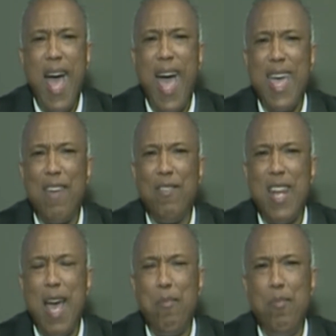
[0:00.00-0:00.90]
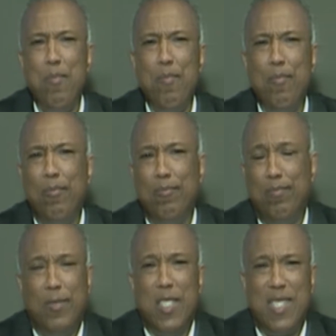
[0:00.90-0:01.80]
I have not
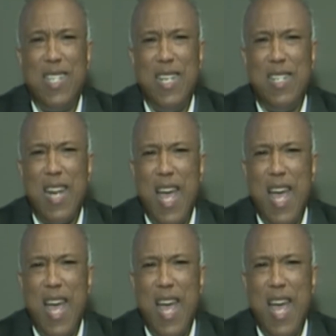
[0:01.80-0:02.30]
ascended.